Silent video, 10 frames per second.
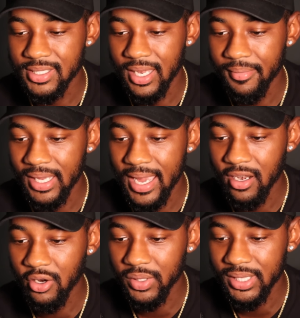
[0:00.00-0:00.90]
I mean, I don't
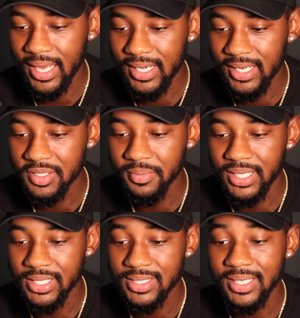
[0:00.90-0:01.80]
know what that is, but
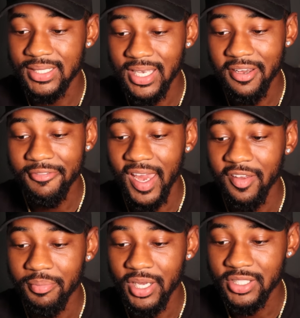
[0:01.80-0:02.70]
this is a tough ass
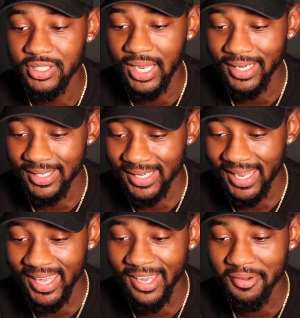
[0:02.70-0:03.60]
picture. Like the
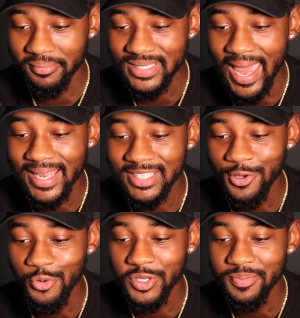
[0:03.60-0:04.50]
damn
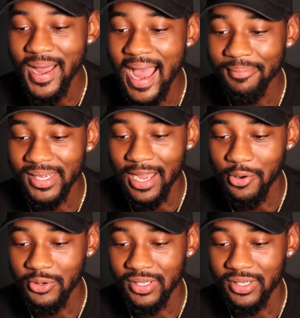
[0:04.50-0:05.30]
tattoo is popping out,